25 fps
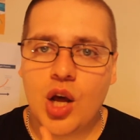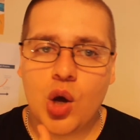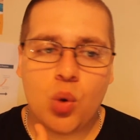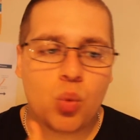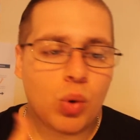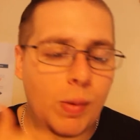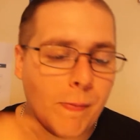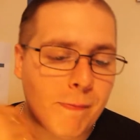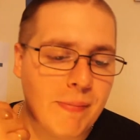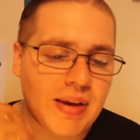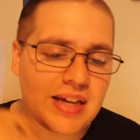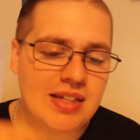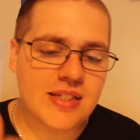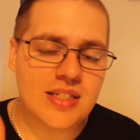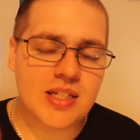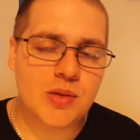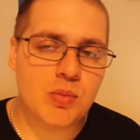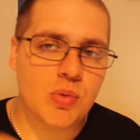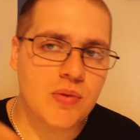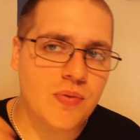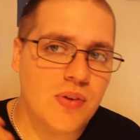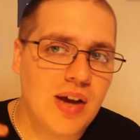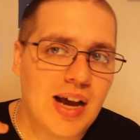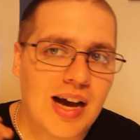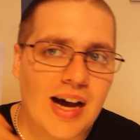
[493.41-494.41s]
We're messing
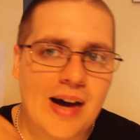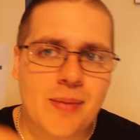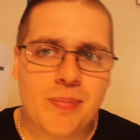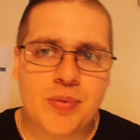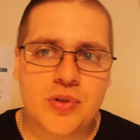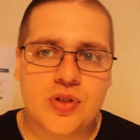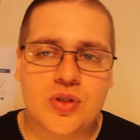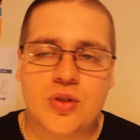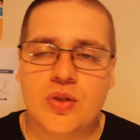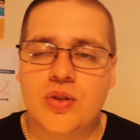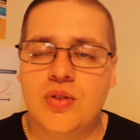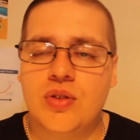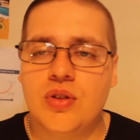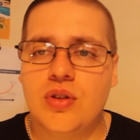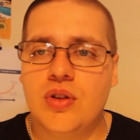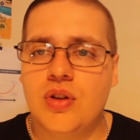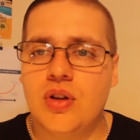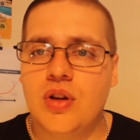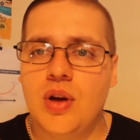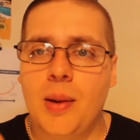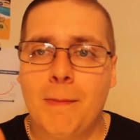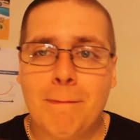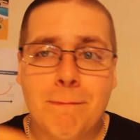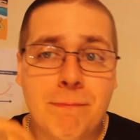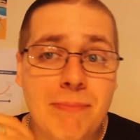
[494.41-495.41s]
with capital.
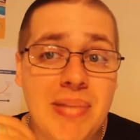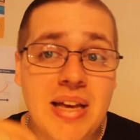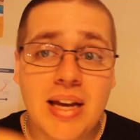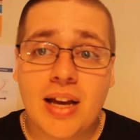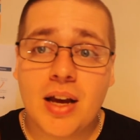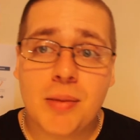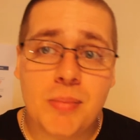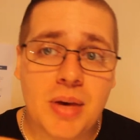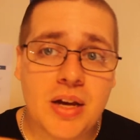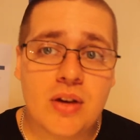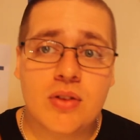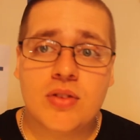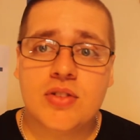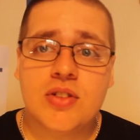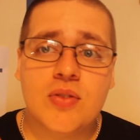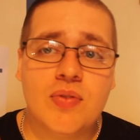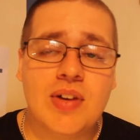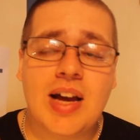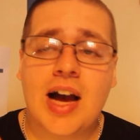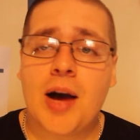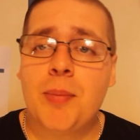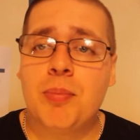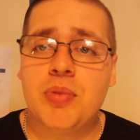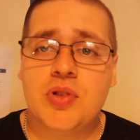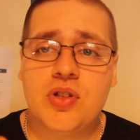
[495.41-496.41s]
Big amounts of
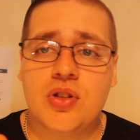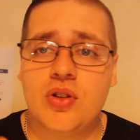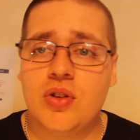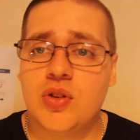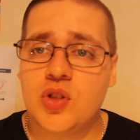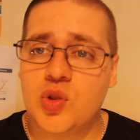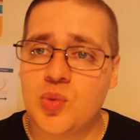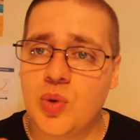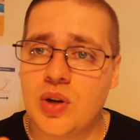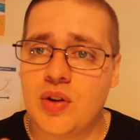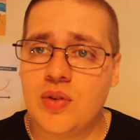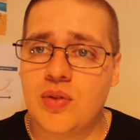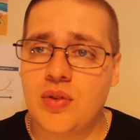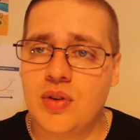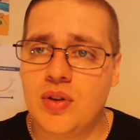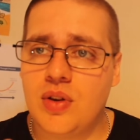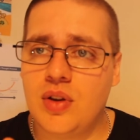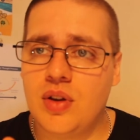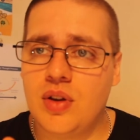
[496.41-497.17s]
capital as well.